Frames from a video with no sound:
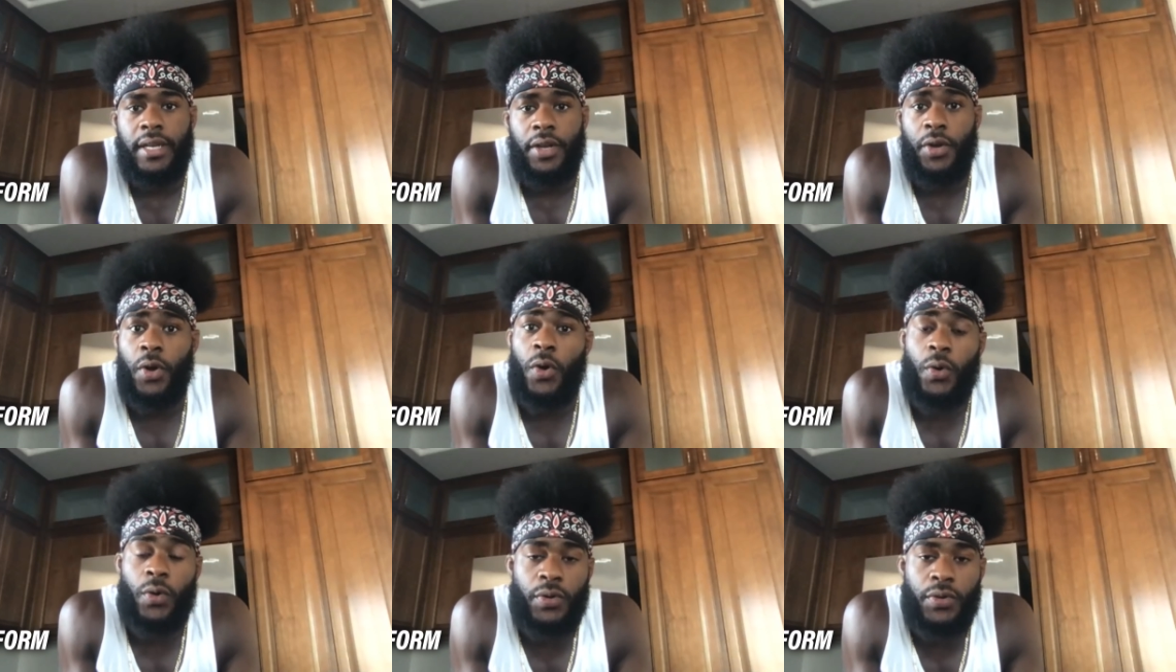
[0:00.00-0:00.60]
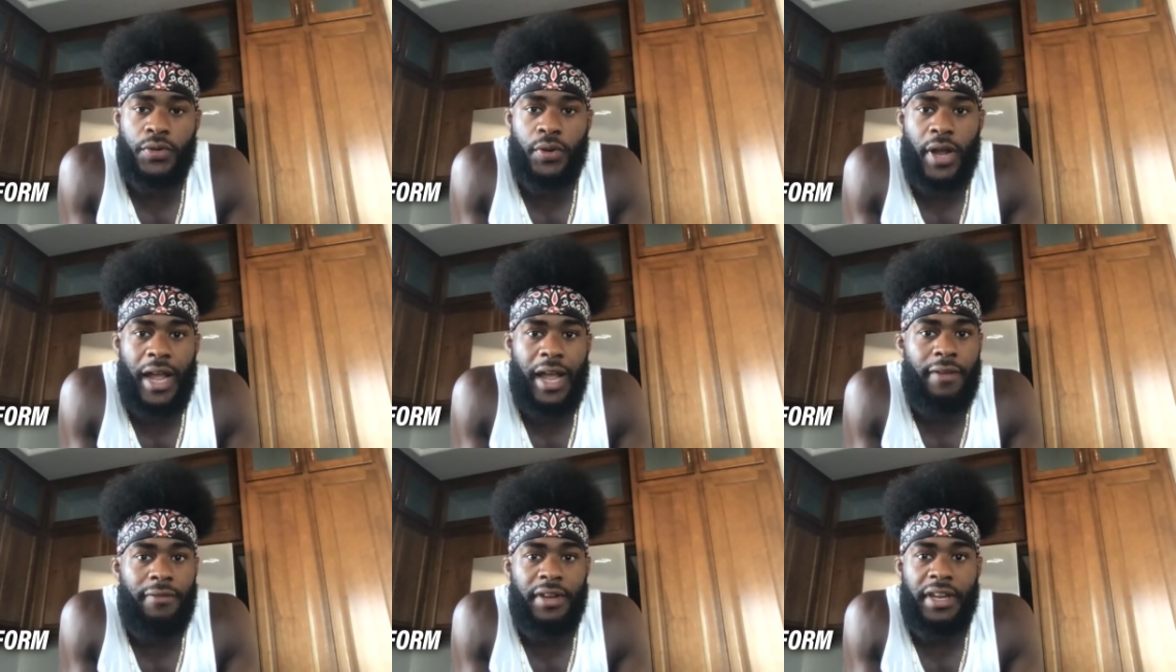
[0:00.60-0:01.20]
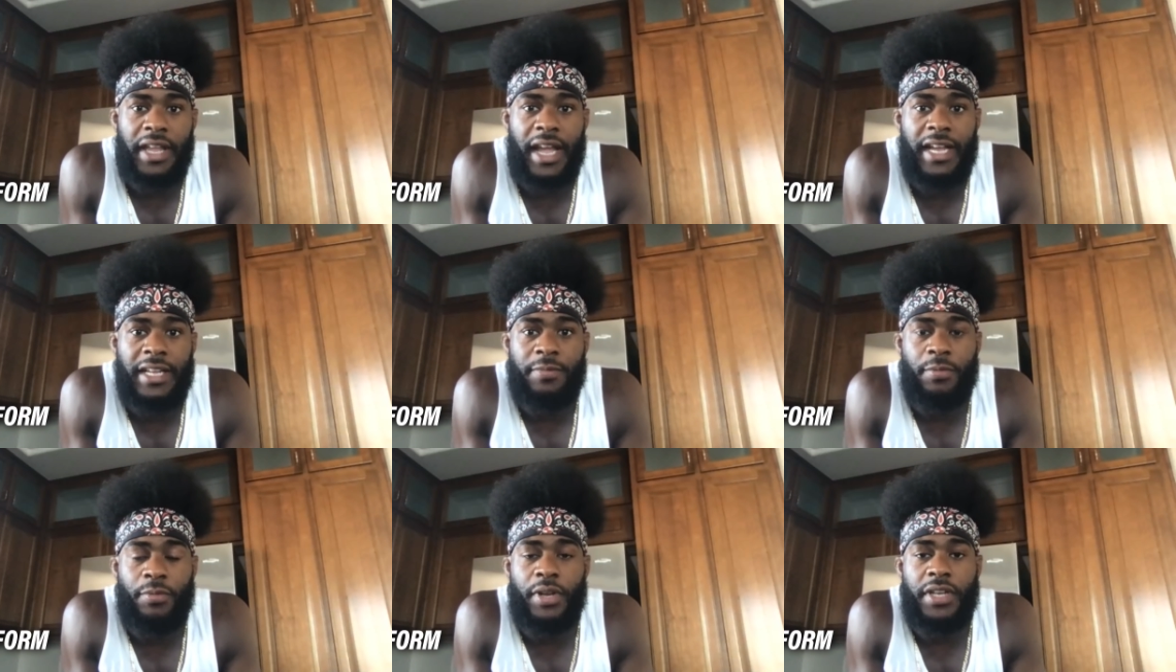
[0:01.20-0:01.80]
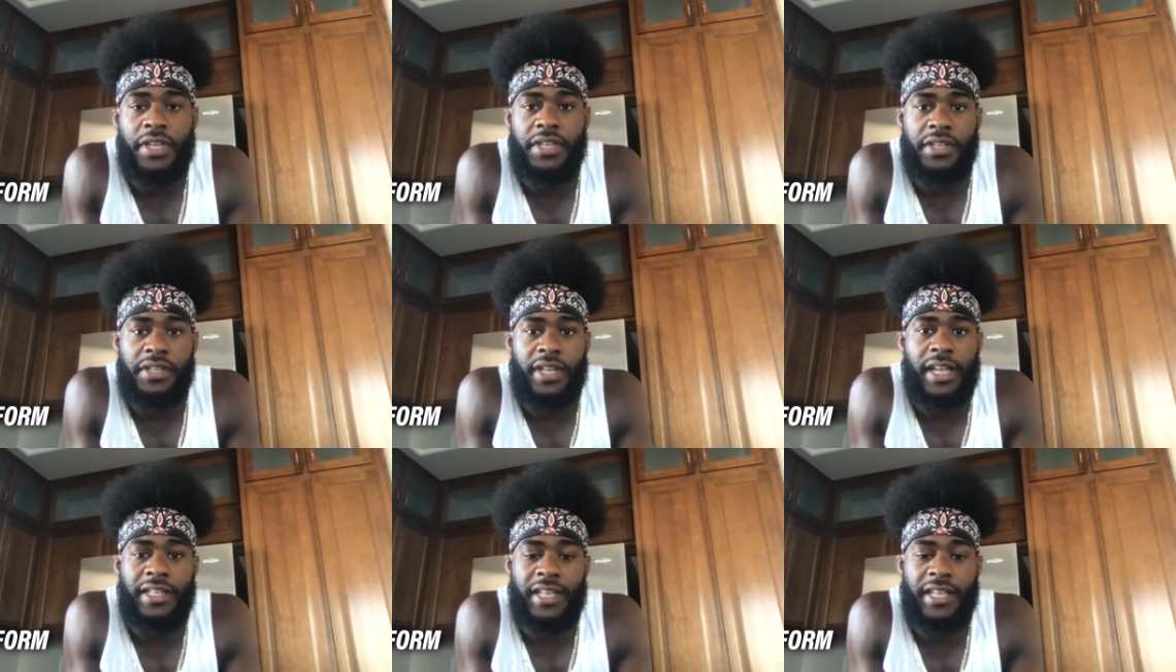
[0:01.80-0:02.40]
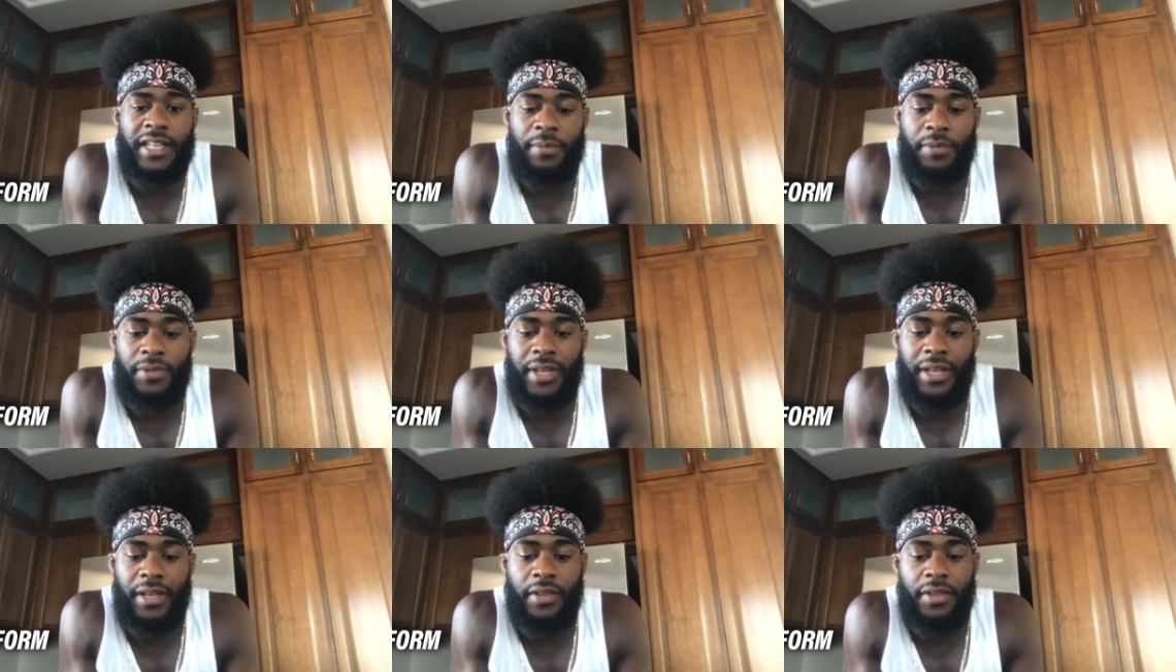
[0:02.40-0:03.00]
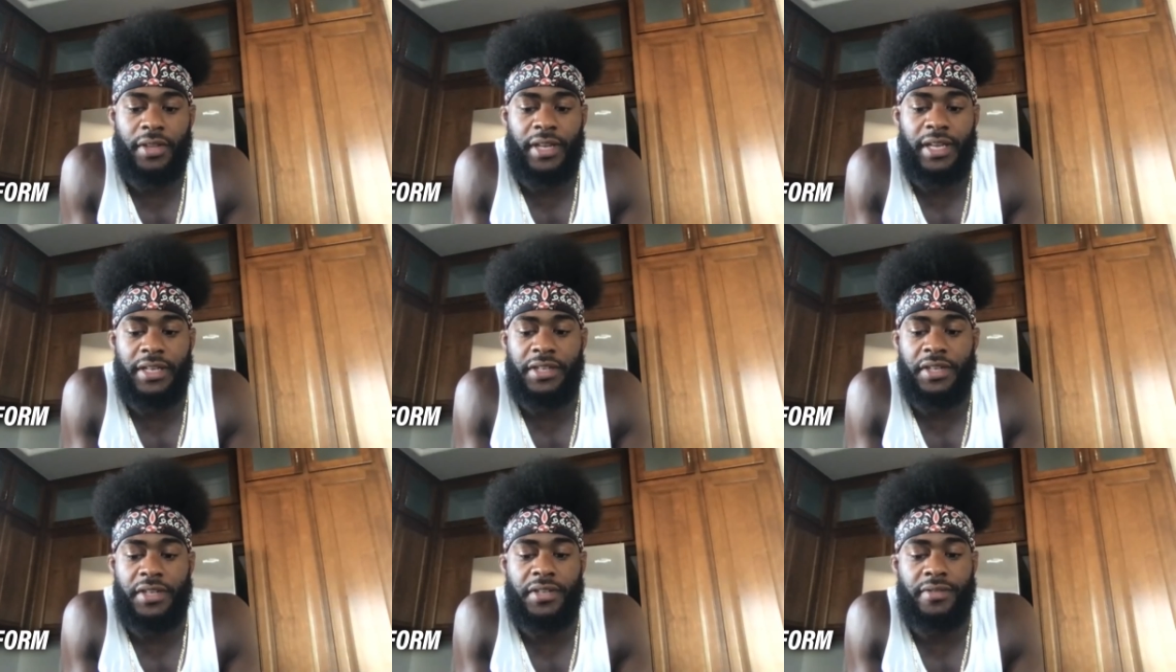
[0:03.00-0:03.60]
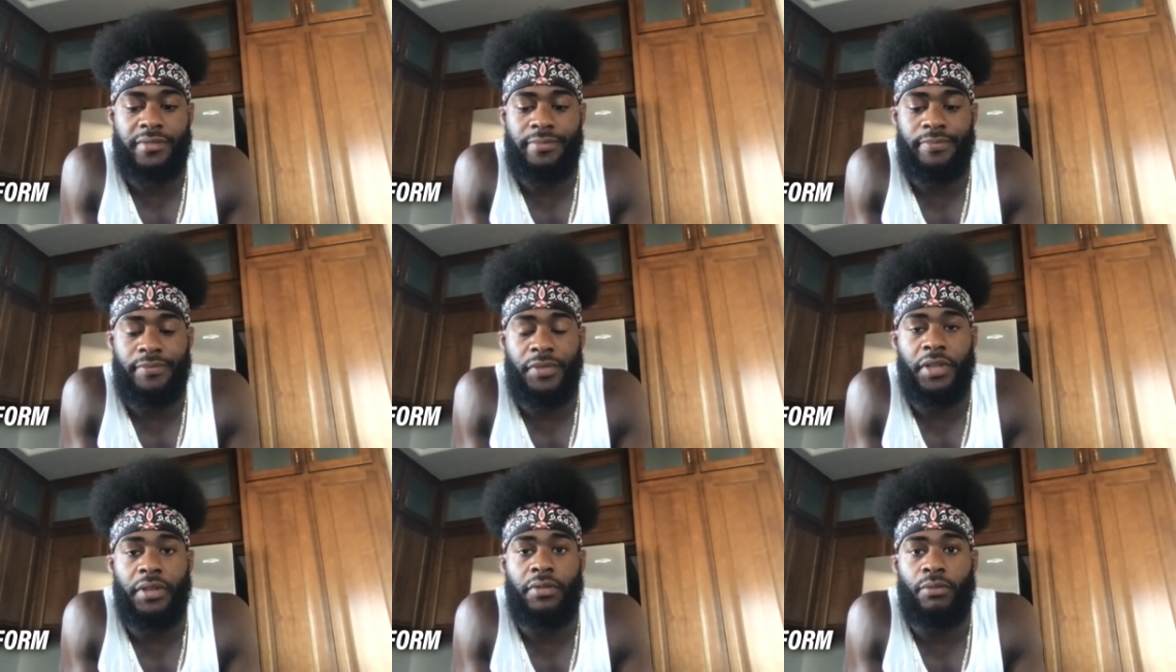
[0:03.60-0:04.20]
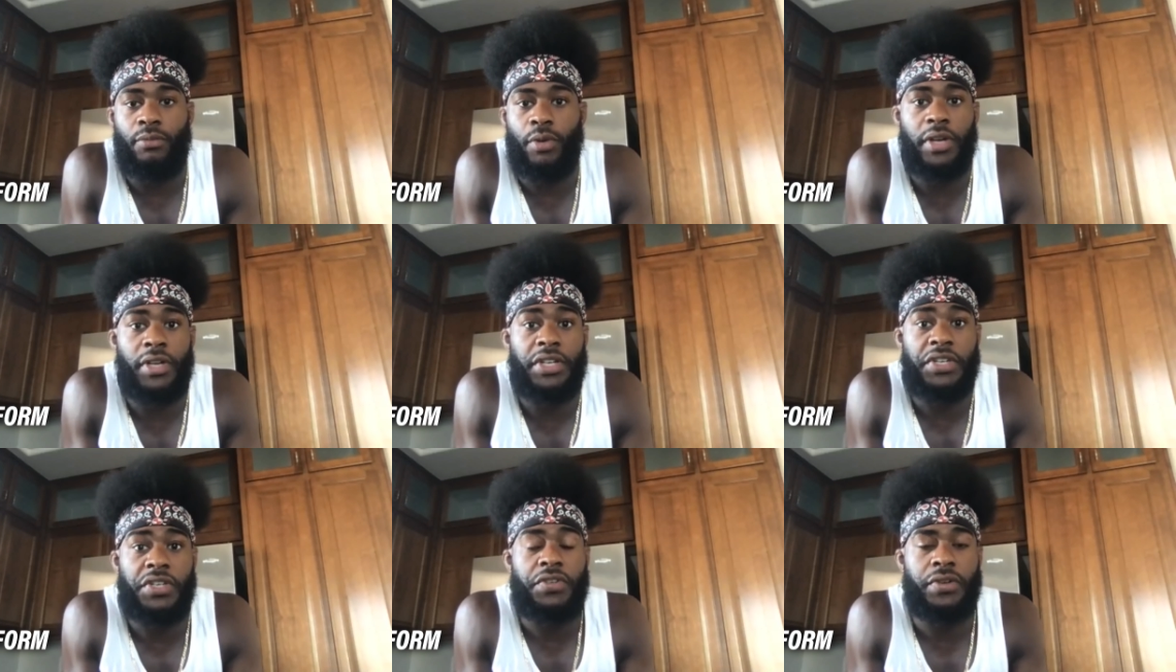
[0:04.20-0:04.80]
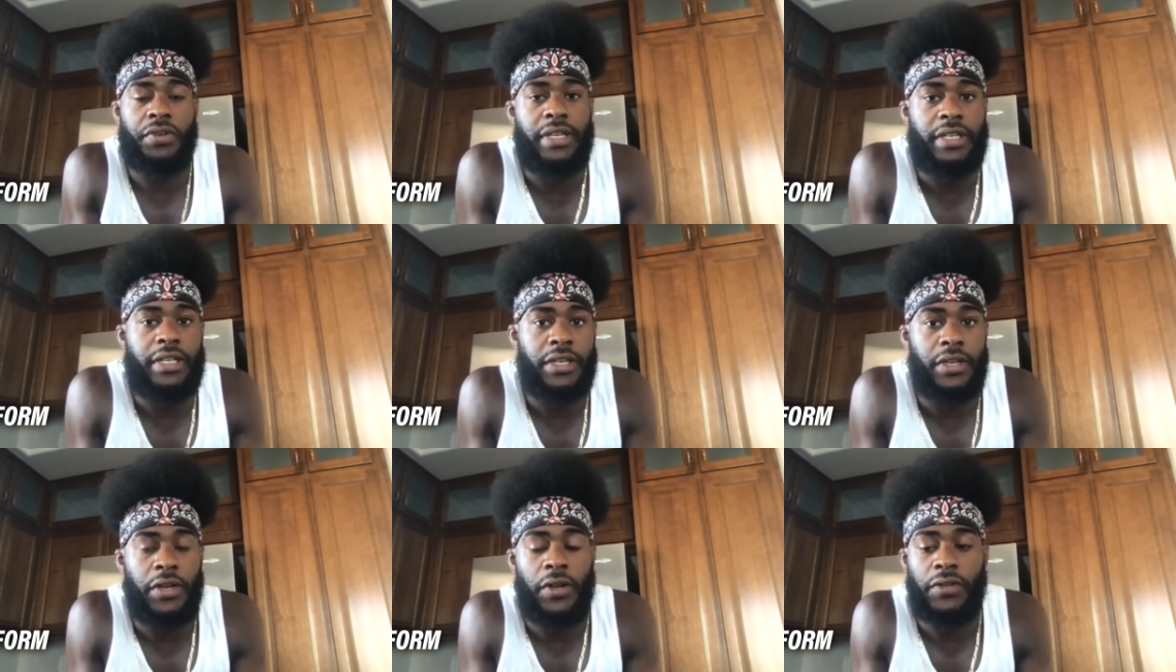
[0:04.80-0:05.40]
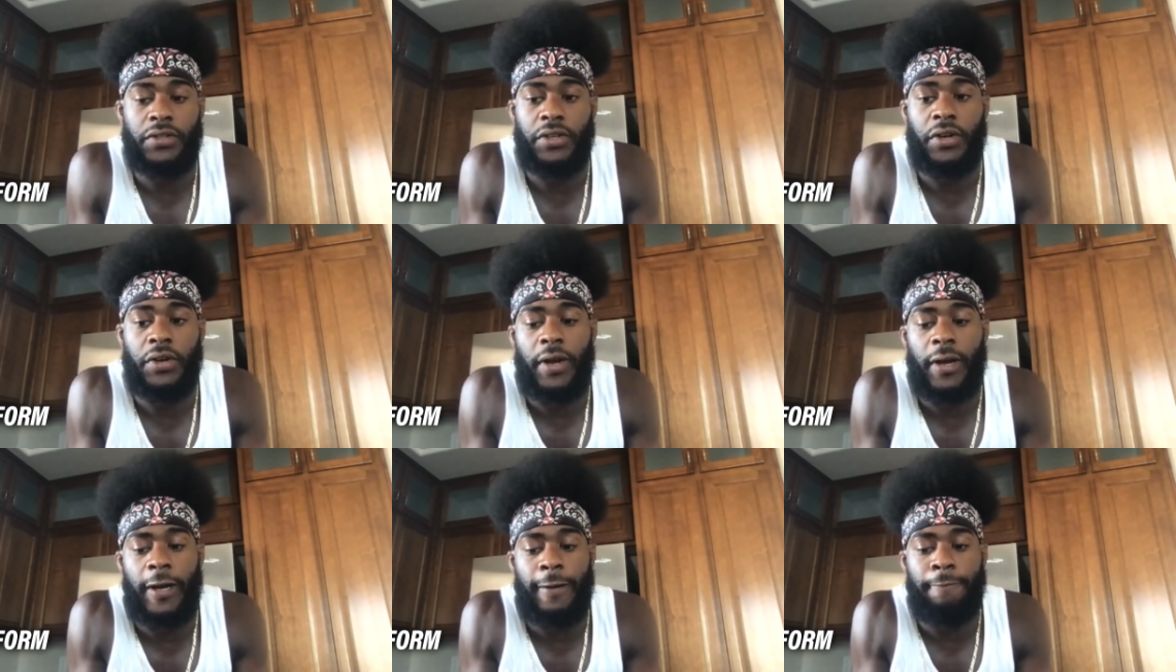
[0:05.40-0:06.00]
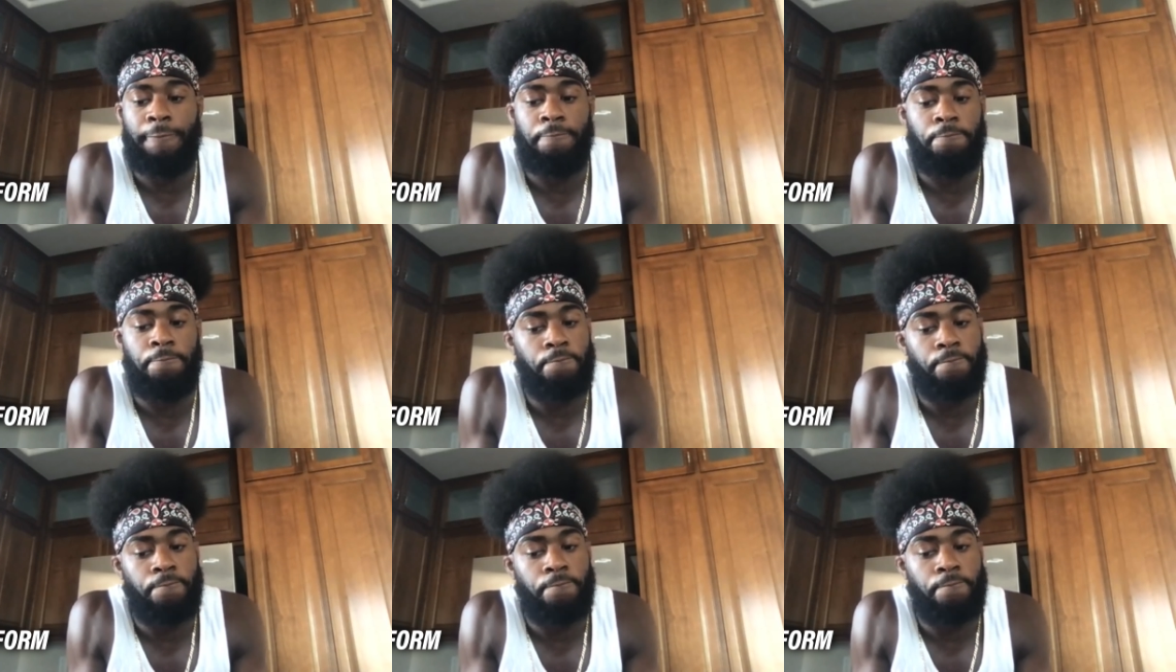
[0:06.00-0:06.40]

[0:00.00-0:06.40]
goals or have any aspirations, that type of thing, other than just running the streets, So